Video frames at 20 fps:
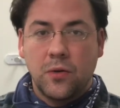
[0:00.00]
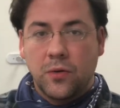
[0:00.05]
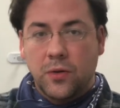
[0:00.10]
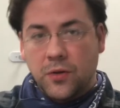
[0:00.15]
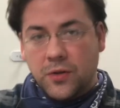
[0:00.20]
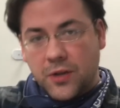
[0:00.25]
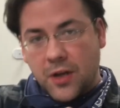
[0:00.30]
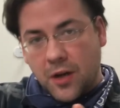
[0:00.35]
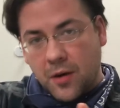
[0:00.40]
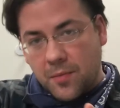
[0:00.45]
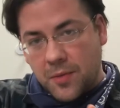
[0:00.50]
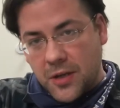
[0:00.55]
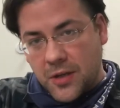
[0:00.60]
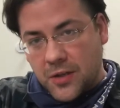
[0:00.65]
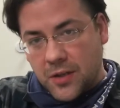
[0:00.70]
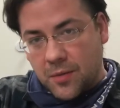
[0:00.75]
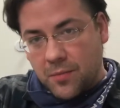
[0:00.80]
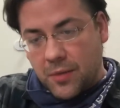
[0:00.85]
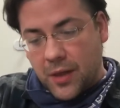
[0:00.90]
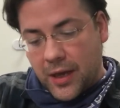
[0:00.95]
There's going to be
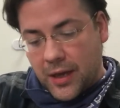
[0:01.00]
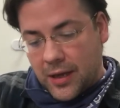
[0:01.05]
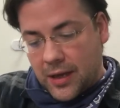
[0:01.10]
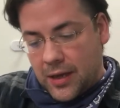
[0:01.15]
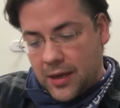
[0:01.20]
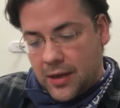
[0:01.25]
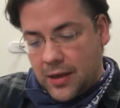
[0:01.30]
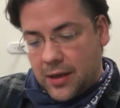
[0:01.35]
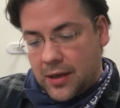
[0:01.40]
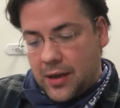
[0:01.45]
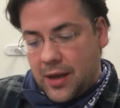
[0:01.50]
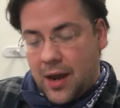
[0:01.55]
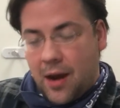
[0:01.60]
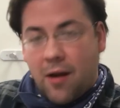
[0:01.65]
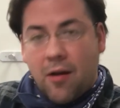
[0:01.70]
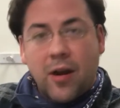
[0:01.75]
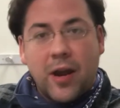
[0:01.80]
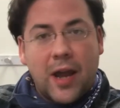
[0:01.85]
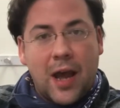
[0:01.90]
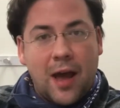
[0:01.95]
some like
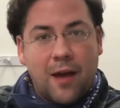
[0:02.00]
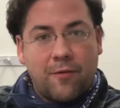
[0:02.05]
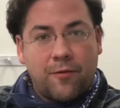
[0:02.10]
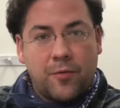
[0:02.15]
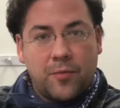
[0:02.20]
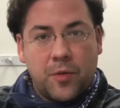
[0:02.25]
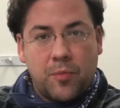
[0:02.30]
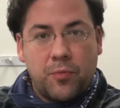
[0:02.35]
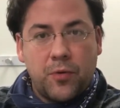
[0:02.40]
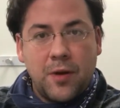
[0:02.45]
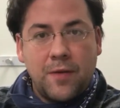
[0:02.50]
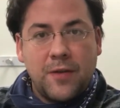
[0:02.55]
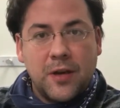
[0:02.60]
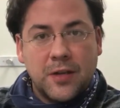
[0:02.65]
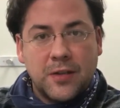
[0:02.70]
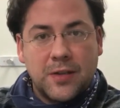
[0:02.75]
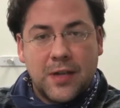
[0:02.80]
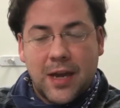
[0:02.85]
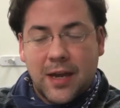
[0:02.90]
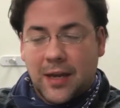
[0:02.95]
carry on from the previous
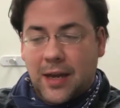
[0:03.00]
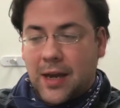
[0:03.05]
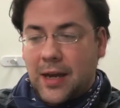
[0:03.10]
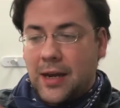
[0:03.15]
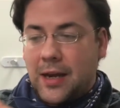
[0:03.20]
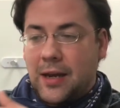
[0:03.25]
decade.